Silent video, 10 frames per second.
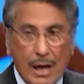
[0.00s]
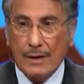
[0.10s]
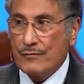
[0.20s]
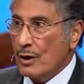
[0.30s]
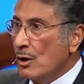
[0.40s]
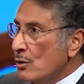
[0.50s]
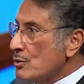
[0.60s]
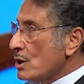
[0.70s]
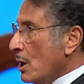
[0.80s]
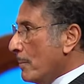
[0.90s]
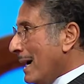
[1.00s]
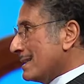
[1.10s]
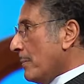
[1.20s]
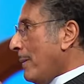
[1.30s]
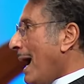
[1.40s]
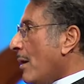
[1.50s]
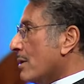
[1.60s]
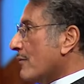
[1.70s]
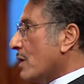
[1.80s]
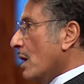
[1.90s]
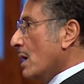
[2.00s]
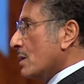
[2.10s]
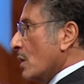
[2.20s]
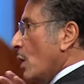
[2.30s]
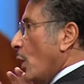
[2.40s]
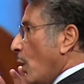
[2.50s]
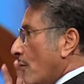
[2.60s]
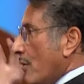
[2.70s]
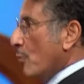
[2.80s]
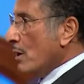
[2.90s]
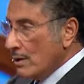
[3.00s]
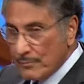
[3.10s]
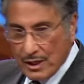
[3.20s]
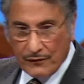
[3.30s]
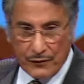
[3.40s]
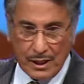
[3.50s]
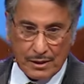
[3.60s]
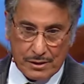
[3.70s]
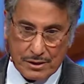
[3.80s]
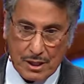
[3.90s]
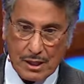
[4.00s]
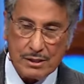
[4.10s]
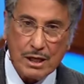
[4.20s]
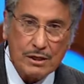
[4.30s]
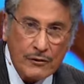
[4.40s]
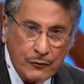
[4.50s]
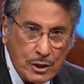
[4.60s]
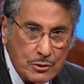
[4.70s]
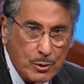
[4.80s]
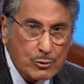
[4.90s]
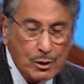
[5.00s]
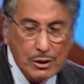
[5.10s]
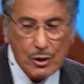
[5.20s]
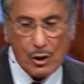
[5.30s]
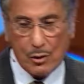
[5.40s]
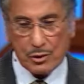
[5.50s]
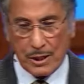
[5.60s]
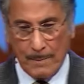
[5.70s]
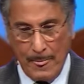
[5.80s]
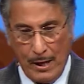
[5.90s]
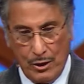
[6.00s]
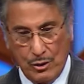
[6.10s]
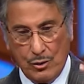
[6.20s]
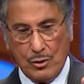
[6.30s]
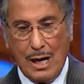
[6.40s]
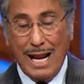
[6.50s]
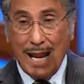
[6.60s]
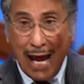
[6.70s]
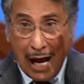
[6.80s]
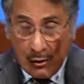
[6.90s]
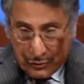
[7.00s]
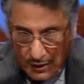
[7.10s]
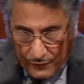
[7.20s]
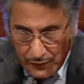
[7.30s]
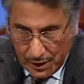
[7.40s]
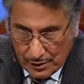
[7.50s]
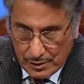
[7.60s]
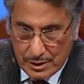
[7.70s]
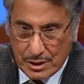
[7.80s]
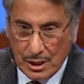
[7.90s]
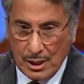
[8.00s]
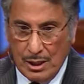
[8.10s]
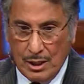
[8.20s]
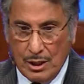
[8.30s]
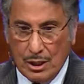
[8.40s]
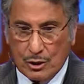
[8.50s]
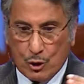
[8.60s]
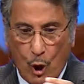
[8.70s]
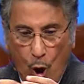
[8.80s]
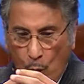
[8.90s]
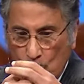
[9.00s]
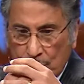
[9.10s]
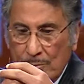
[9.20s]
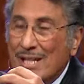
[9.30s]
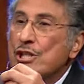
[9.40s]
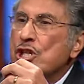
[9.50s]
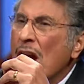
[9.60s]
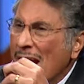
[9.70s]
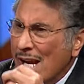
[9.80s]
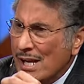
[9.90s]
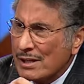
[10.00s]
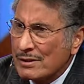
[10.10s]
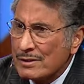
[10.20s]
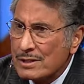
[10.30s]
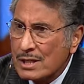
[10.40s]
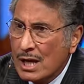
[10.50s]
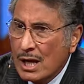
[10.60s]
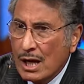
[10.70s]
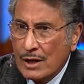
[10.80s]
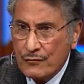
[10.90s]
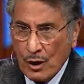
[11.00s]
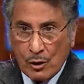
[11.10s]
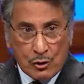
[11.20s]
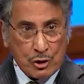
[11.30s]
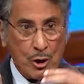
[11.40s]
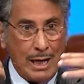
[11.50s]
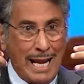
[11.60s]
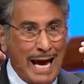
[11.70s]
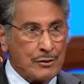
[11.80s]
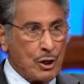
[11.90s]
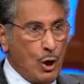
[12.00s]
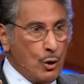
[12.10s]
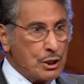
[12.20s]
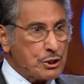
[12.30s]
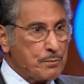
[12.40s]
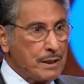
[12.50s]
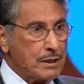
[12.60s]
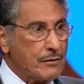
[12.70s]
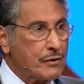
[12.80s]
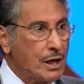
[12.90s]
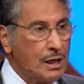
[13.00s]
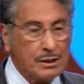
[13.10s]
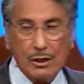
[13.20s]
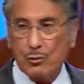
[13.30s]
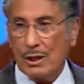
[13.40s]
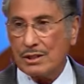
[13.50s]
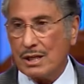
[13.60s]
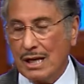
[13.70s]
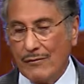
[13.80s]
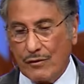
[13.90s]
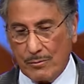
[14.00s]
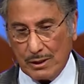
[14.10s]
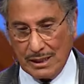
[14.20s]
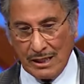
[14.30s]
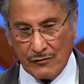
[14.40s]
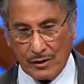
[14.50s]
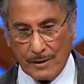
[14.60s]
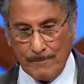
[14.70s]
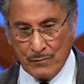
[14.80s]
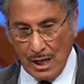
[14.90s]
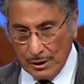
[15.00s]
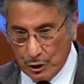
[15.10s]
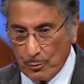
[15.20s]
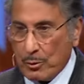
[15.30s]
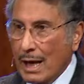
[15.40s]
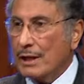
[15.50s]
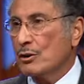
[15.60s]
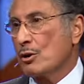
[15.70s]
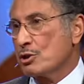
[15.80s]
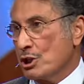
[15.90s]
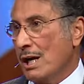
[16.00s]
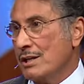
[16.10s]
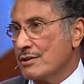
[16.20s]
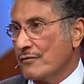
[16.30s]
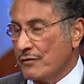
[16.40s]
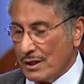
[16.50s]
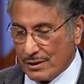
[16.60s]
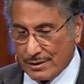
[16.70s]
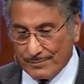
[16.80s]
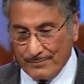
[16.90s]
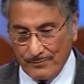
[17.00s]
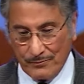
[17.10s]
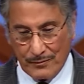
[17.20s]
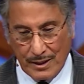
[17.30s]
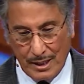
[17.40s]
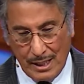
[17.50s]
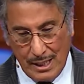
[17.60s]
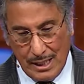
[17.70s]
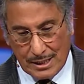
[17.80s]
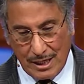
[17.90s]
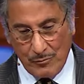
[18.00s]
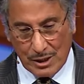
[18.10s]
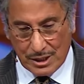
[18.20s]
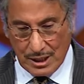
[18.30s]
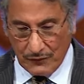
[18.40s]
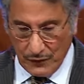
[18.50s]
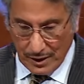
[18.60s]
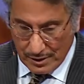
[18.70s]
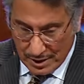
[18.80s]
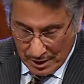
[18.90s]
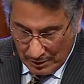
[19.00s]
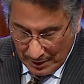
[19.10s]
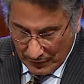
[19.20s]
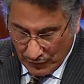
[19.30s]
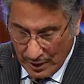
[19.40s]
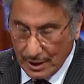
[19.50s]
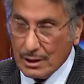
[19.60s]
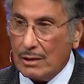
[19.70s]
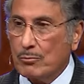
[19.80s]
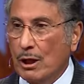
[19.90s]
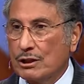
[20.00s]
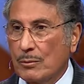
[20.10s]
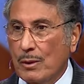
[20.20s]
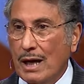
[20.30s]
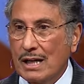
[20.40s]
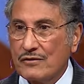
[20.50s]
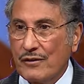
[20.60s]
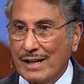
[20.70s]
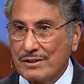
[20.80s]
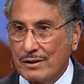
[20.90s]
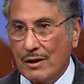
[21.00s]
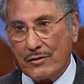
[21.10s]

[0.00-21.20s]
and those, by the power of God, overwhelm their fears. There is a difference between those who allow their fears to hold them in chains and those who allow the Holy Spirit of God that dwells in every believer to break those chains of fear. Someone said fear is the only thing that multiplies faster than